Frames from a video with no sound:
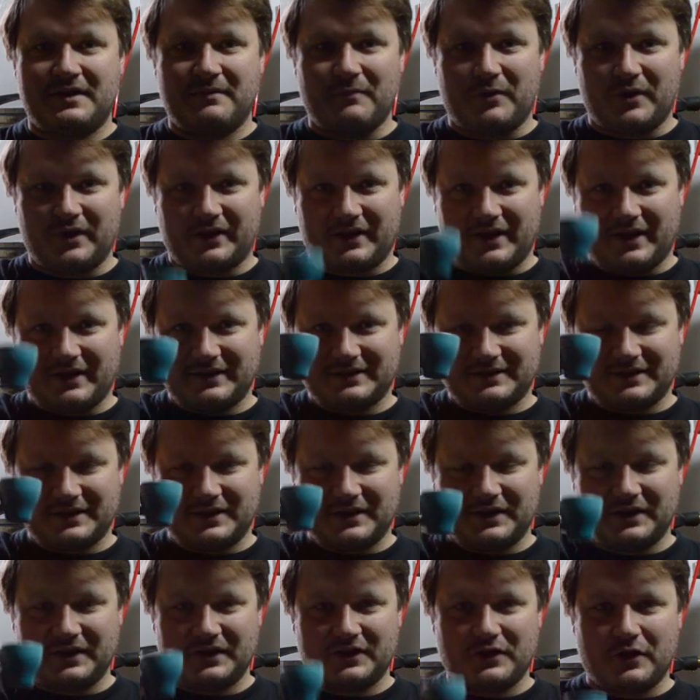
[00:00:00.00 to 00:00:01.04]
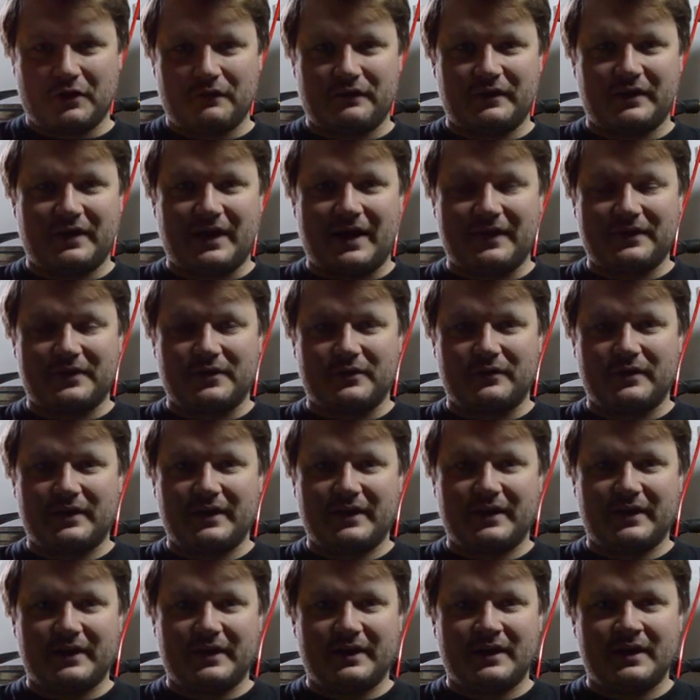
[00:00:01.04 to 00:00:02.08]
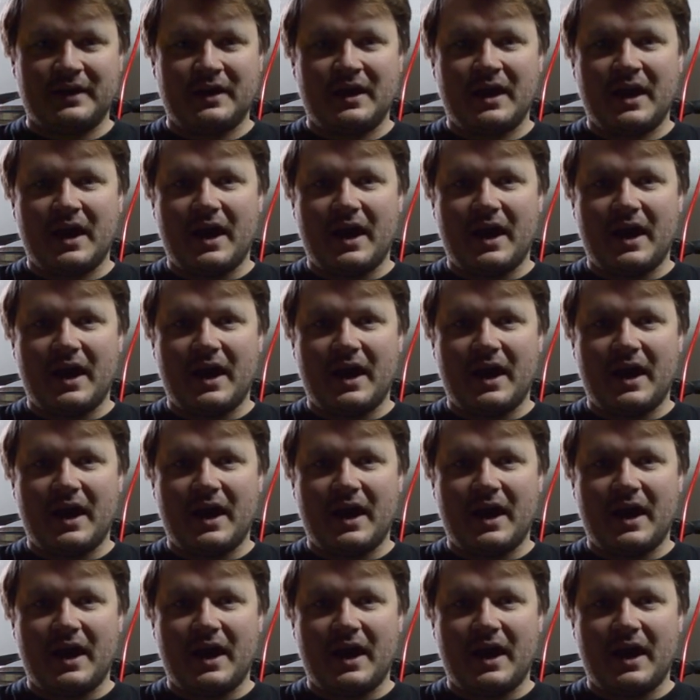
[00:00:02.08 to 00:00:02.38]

Morning guys, coffee at the ready here.